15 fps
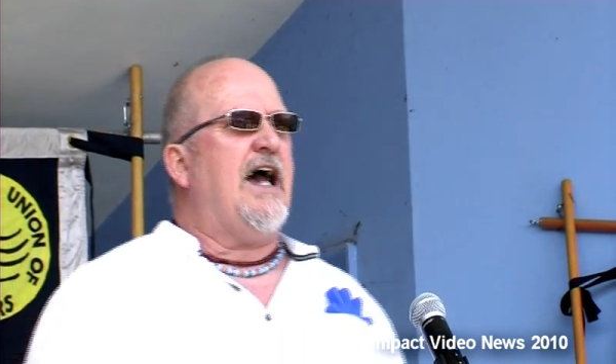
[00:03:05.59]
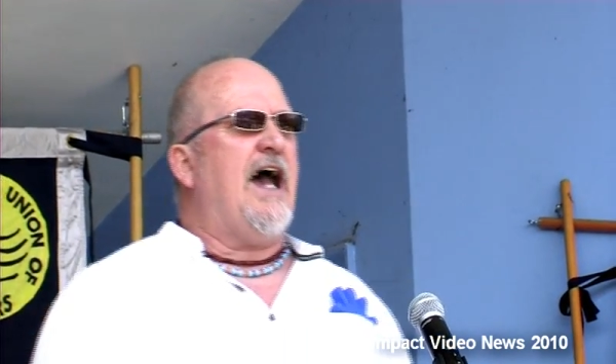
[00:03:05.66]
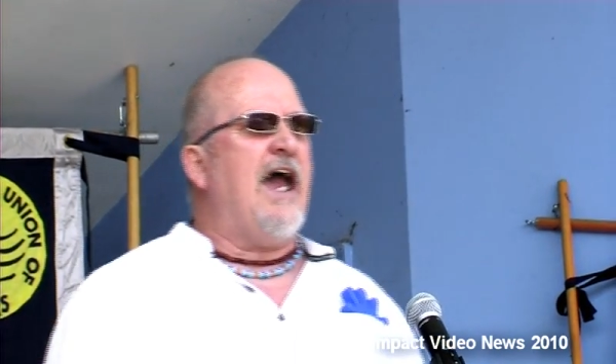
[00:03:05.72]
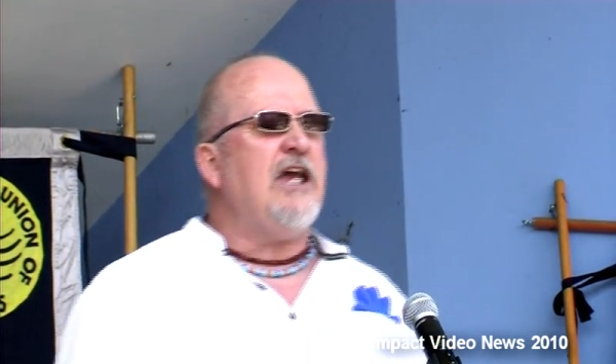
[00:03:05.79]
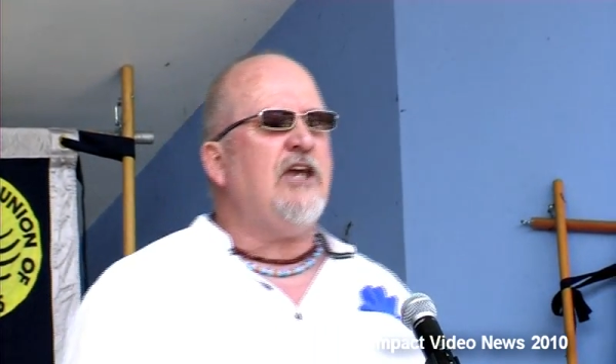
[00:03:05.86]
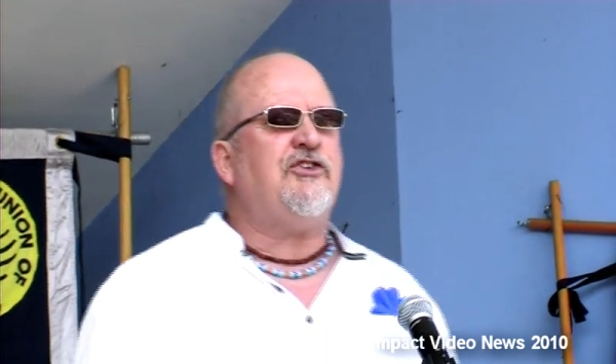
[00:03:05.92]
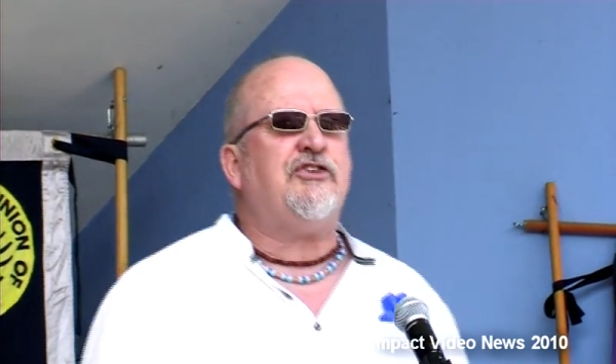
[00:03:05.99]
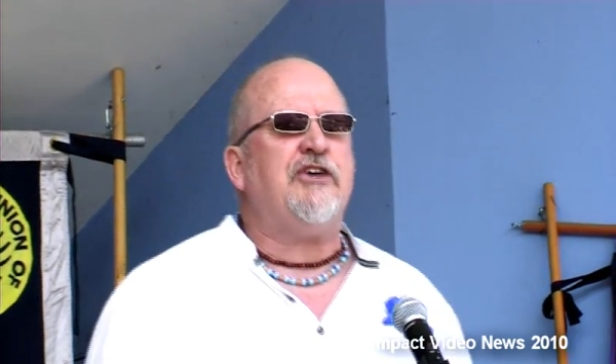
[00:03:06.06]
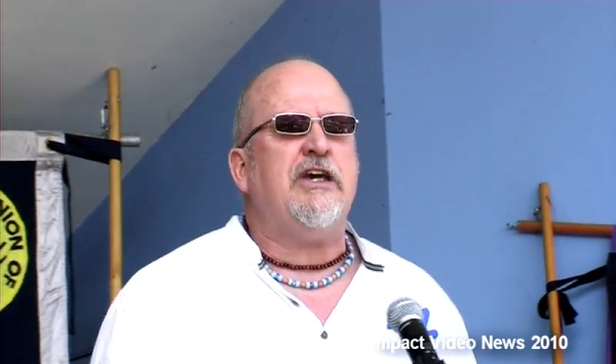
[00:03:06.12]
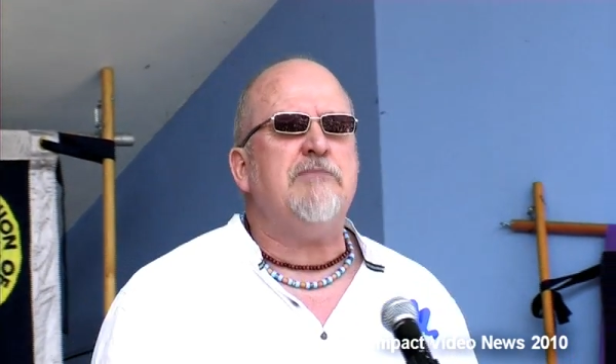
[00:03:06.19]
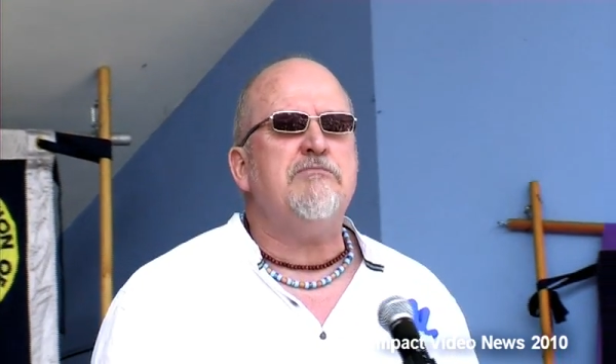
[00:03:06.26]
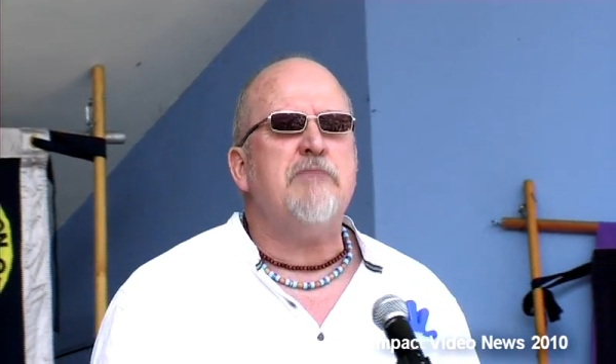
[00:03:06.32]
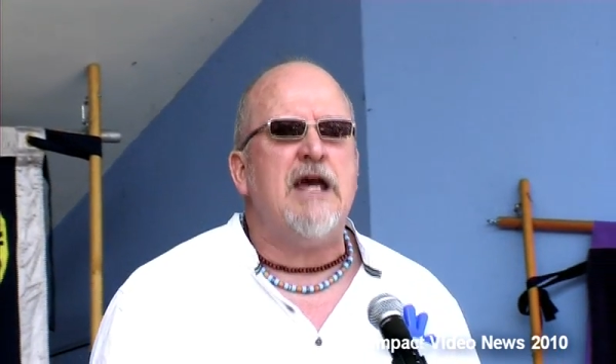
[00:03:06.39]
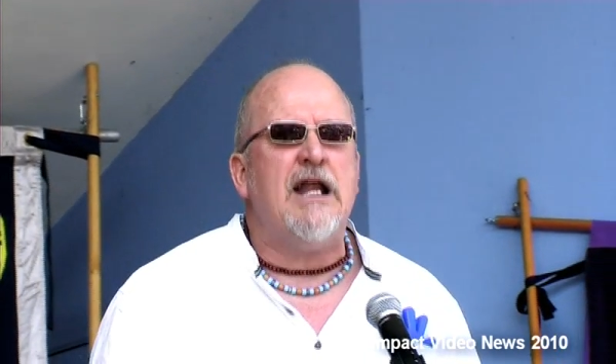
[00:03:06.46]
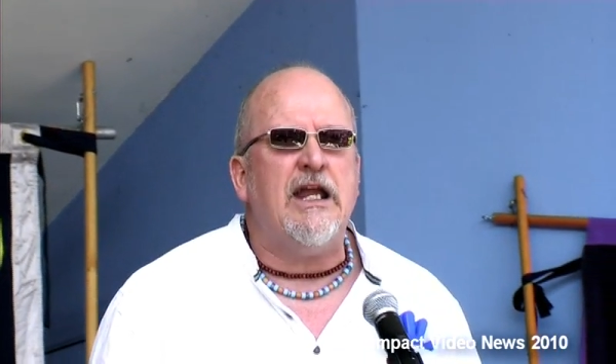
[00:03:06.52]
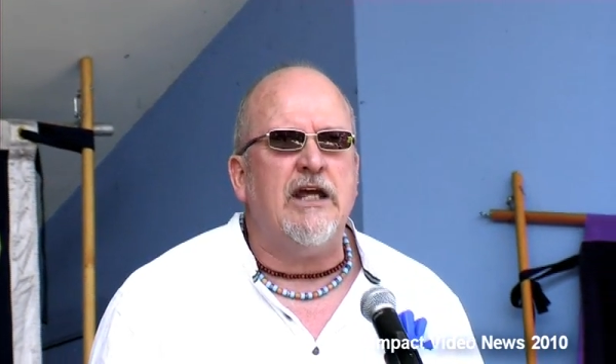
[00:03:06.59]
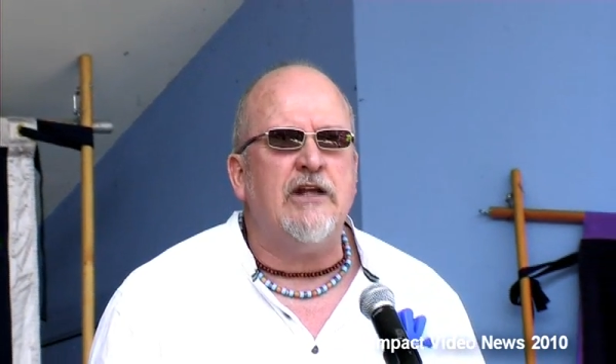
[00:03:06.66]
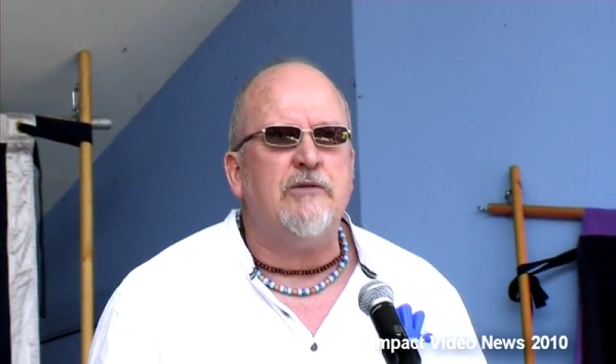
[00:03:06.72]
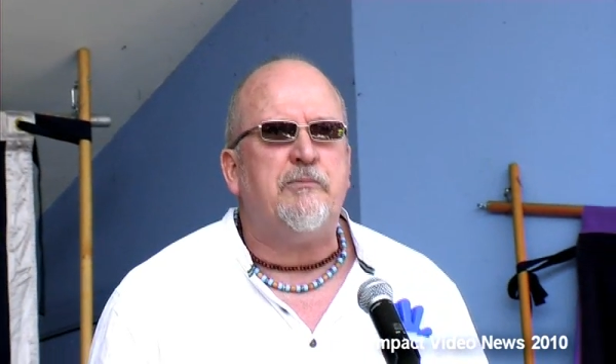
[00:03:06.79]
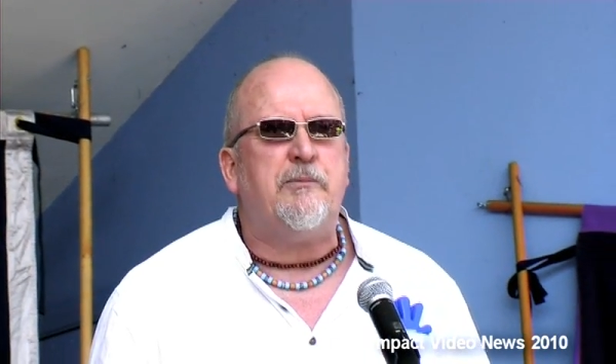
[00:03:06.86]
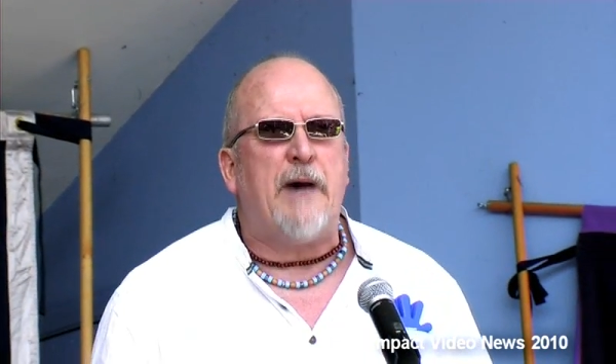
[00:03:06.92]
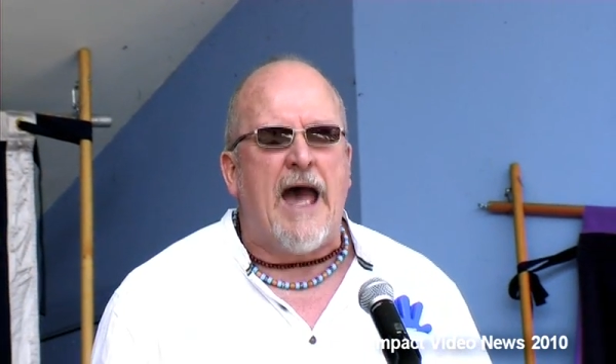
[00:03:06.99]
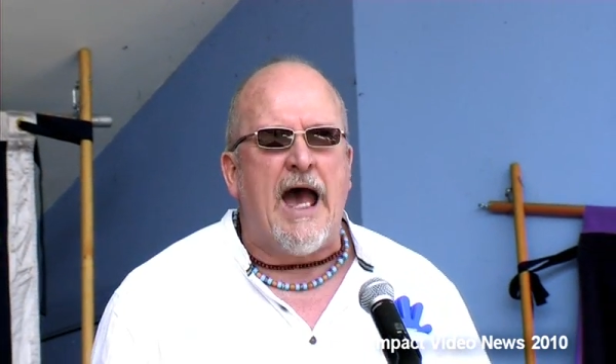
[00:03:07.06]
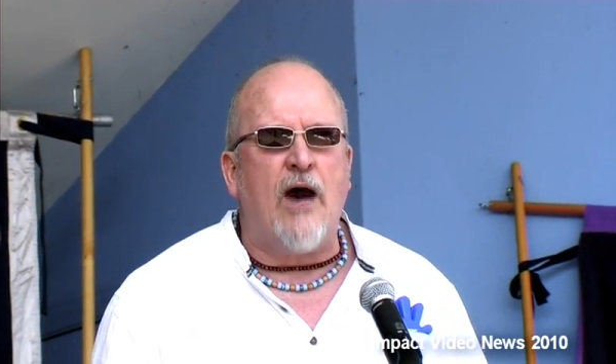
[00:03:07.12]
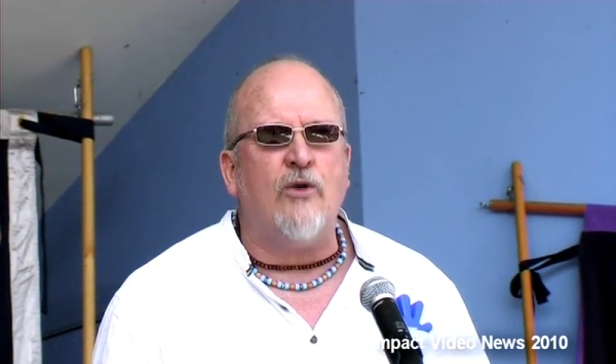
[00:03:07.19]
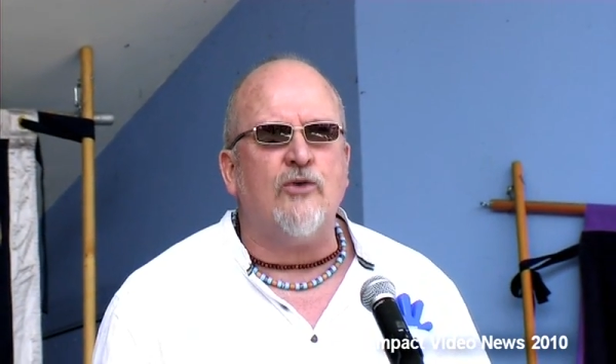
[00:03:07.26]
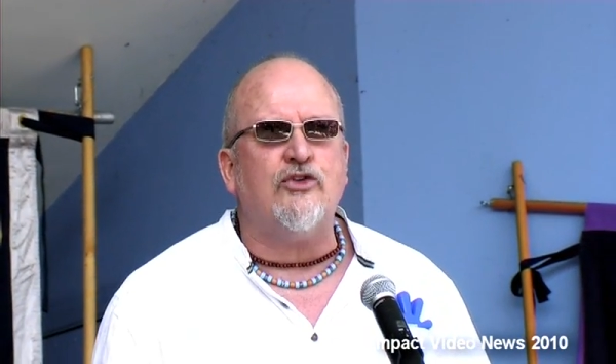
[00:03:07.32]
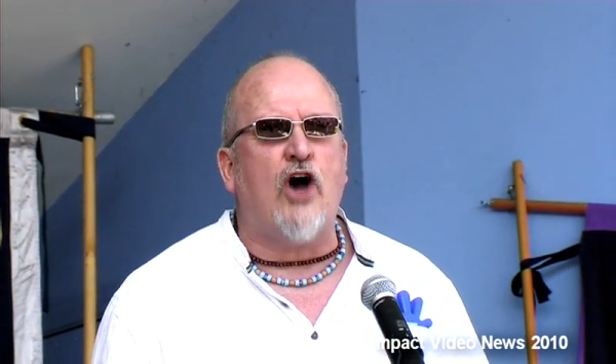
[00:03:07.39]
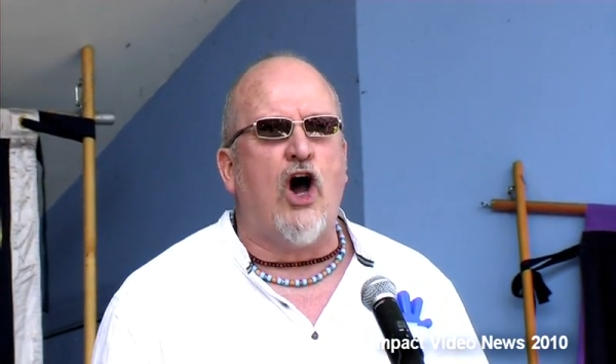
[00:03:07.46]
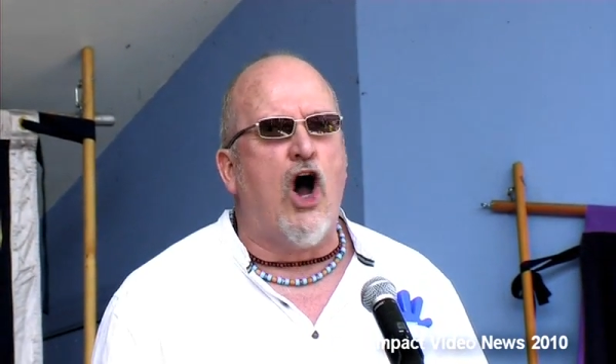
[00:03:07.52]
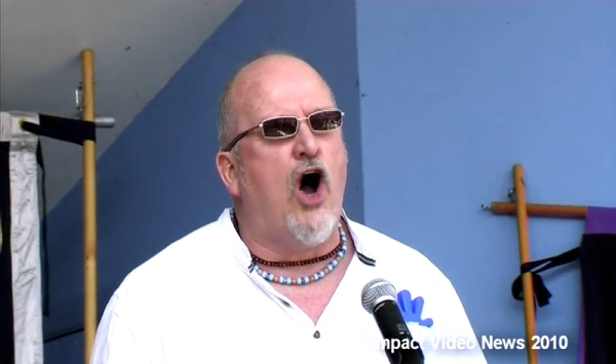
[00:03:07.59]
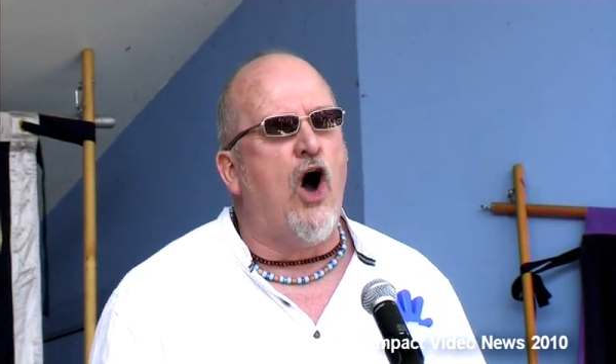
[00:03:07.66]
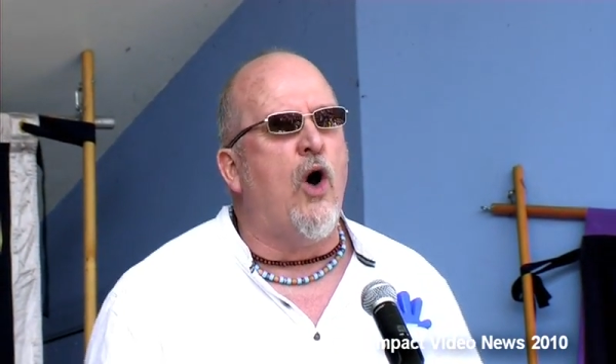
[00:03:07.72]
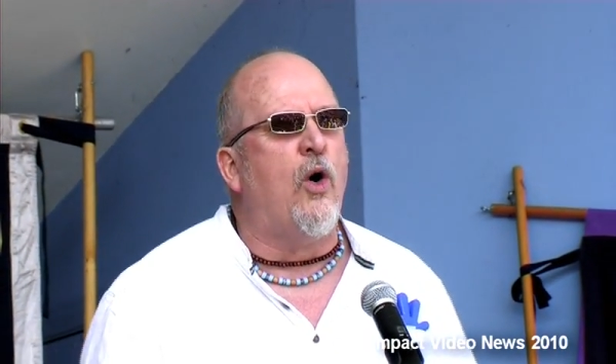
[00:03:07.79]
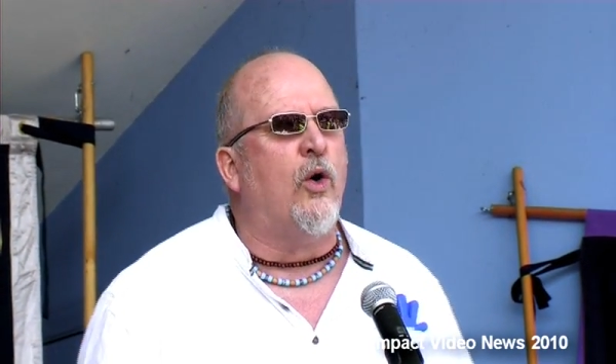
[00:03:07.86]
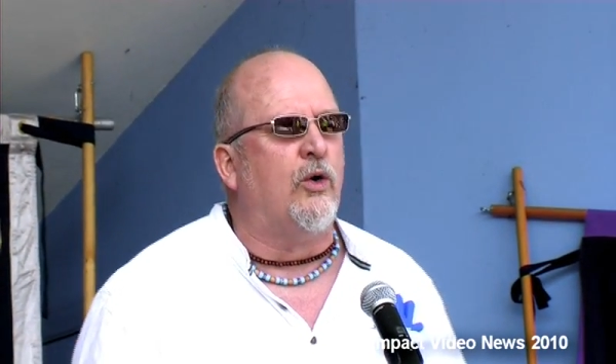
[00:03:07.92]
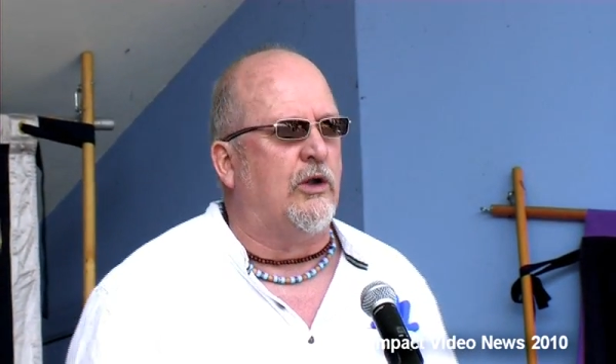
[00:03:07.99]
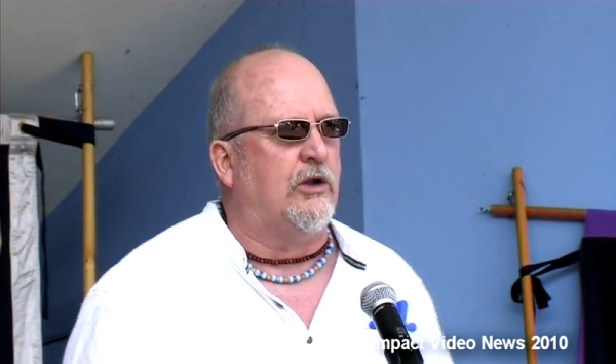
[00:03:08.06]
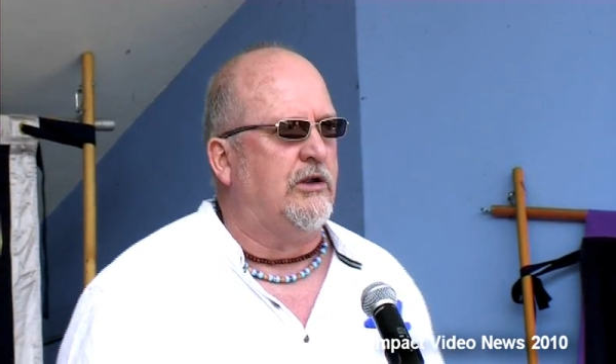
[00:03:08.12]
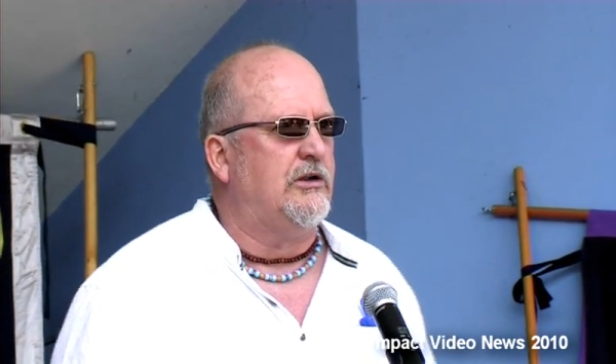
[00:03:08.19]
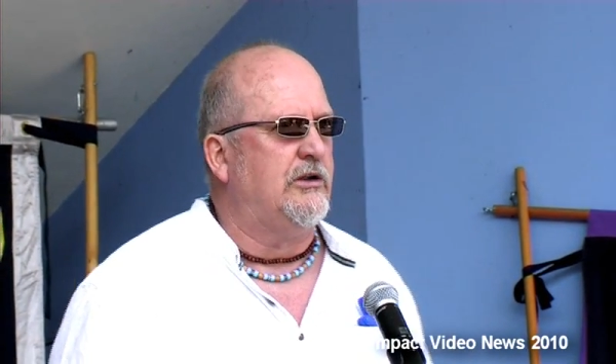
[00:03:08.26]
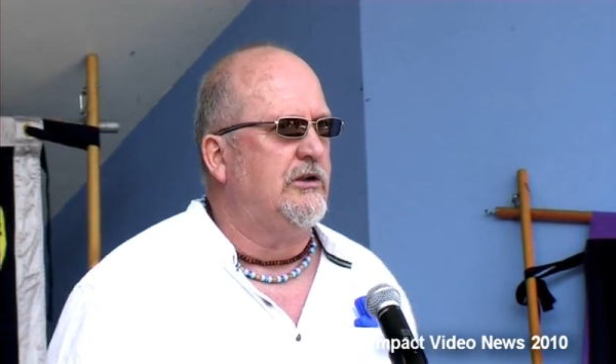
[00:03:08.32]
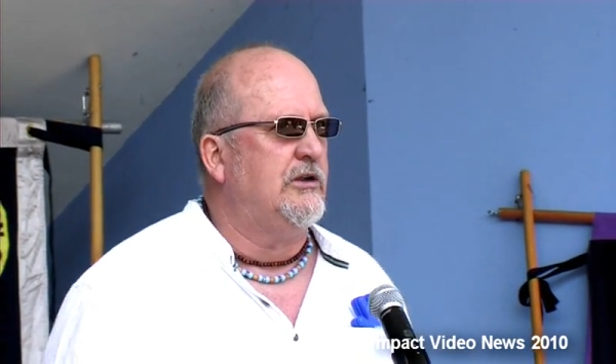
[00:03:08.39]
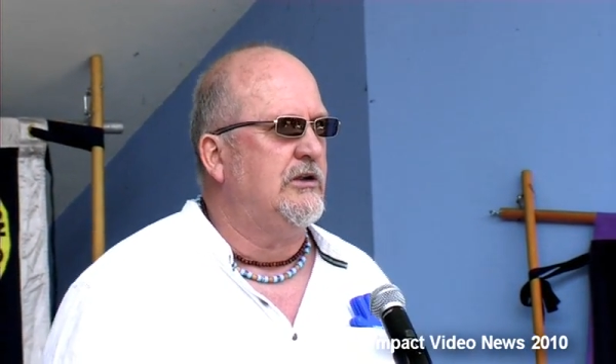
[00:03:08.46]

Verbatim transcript: £80 million hole.